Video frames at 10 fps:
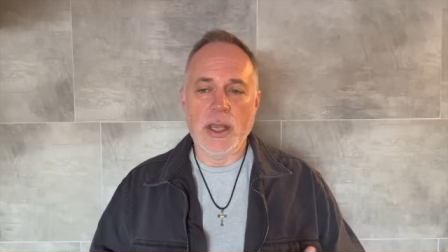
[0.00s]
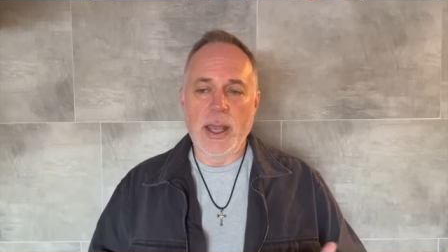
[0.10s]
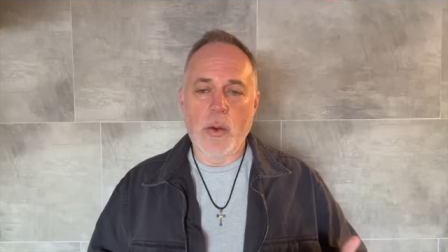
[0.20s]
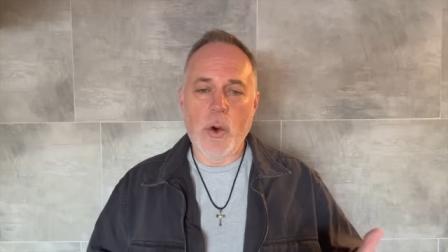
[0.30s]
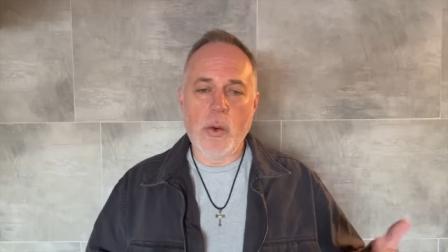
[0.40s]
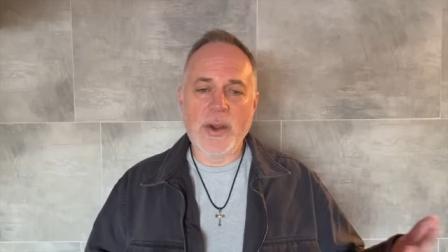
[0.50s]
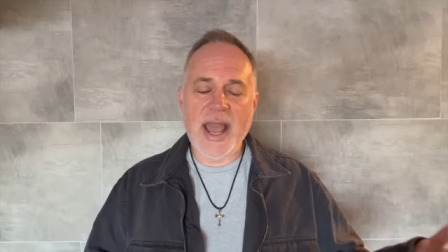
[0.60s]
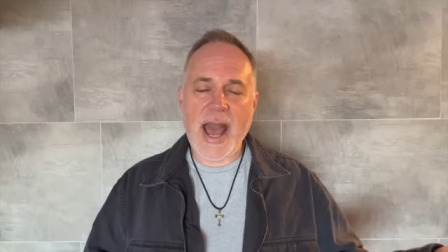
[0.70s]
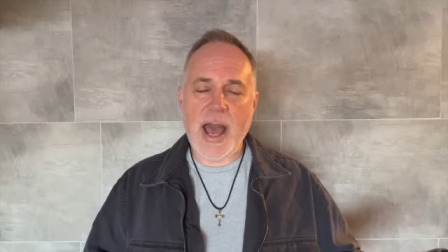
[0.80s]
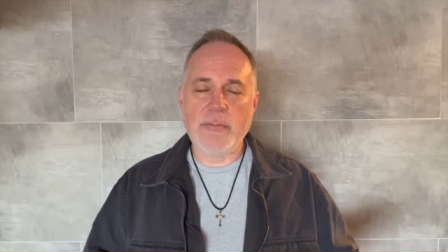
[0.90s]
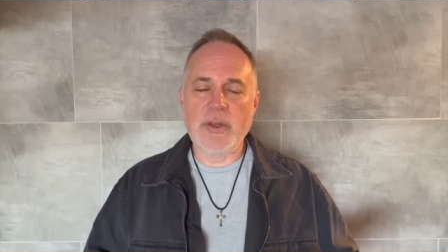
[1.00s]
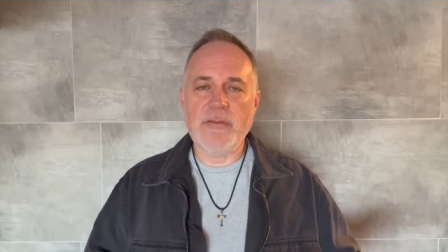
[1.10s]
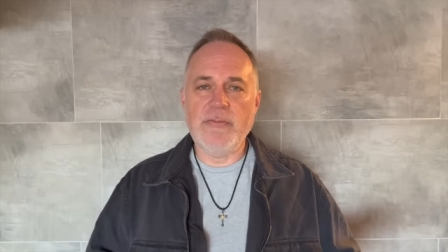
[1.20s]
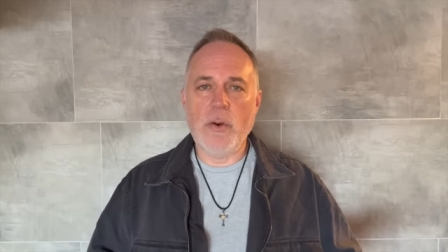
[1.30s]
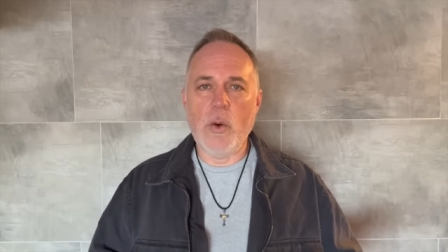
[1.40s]
And what we had
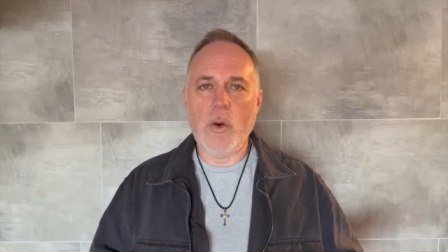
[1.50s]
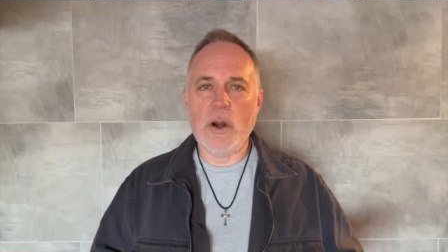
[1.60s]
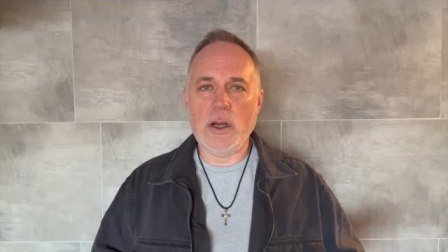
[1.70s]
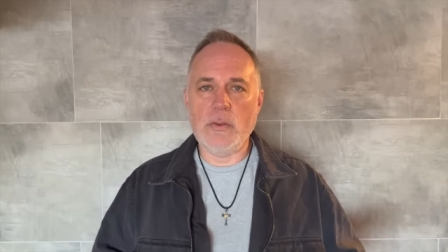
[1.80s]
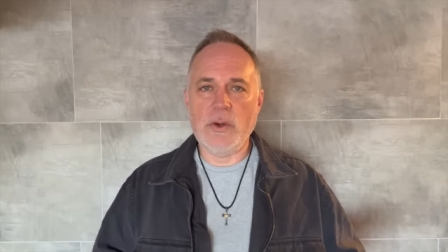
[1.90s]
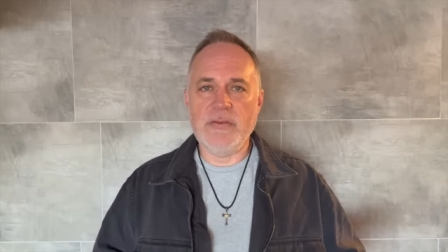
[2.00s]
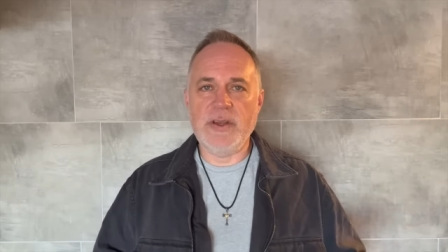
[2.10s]
before with